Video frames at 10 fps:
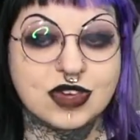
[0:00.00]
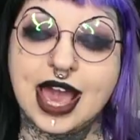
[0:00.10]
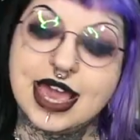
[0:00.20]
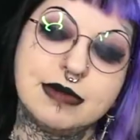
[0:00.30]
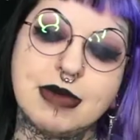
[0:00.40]

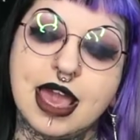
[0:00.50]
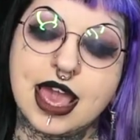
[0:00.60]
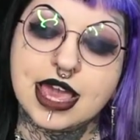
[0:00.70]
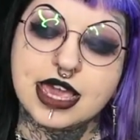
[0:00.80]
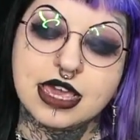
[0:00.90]
came
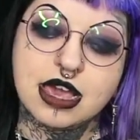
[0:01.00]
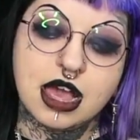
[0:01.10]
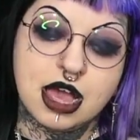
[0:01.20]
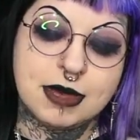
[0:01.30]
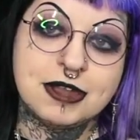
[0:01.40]
a
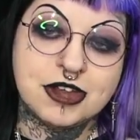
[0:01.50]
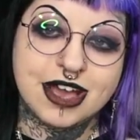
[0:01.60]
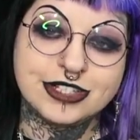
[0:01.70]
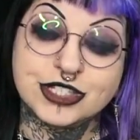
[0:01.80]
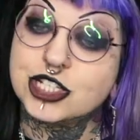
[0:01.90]

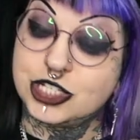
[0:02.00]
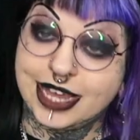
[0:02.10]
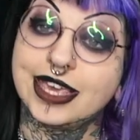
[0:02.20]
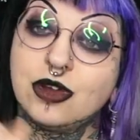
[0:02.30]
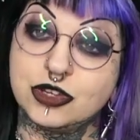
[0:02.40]
nurse just
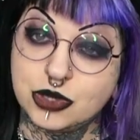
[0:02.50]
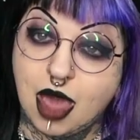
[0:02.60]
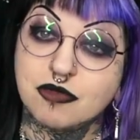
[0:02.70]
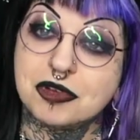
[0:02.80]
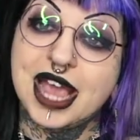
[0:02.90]
checking on you
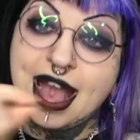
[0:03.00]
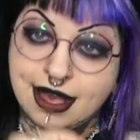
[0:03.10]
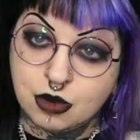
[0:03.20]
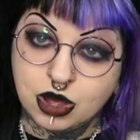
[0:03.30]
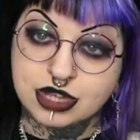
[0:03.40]
every
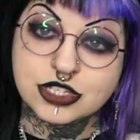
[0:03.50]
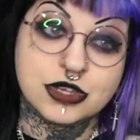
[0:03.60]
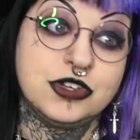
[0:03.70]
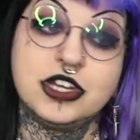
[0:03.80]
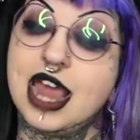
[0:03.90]
hour, so
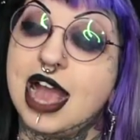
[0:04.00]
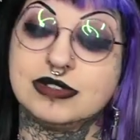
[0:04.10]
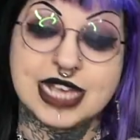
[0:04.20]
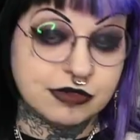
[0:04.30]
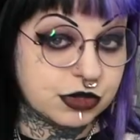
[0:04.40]
you didn't
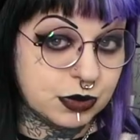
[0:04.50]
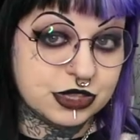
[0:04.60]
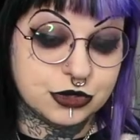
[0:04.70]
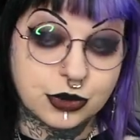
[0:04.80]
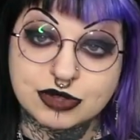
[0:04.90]
have to have them
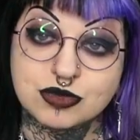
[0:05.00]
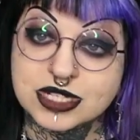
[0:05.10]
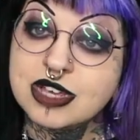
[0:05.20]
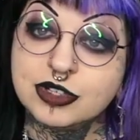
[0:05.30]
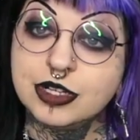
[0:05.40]
with you
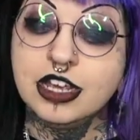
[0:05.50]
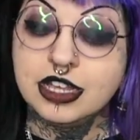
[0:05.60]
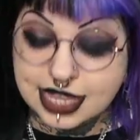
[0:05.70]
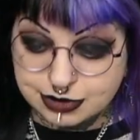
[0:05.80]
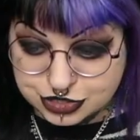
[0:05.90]
24/7.
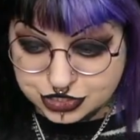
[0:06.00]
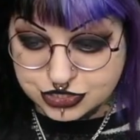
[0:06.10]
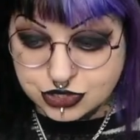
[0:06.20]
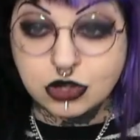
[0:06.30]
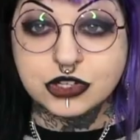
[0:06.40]
They would
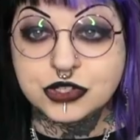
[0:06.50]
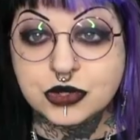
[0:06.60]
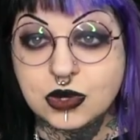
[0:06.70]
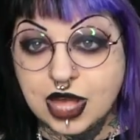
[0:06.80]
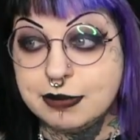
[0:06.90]
just knock on your
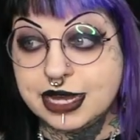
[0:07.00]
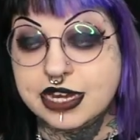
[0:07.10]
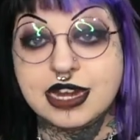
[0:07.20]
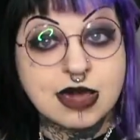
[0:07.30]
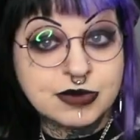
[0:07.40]
door, come
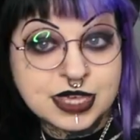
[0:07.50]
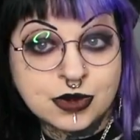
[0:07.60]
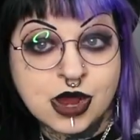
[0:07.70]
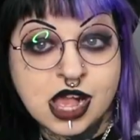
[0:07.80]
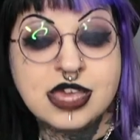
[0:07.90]
in, everything
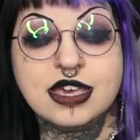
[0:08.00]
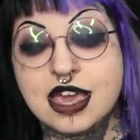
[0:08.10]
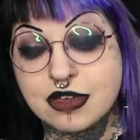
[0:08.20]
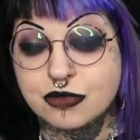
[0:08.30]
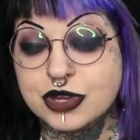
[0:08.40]
all right,
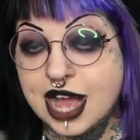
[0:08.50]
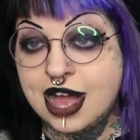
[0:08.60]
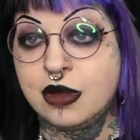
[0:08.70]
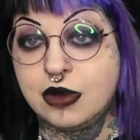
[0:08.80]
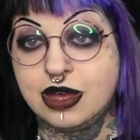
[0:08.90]
every
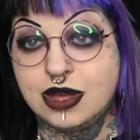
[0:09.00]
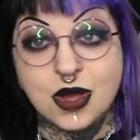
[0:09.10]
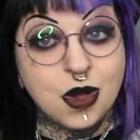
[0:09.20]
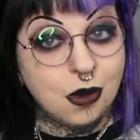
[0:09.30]
hour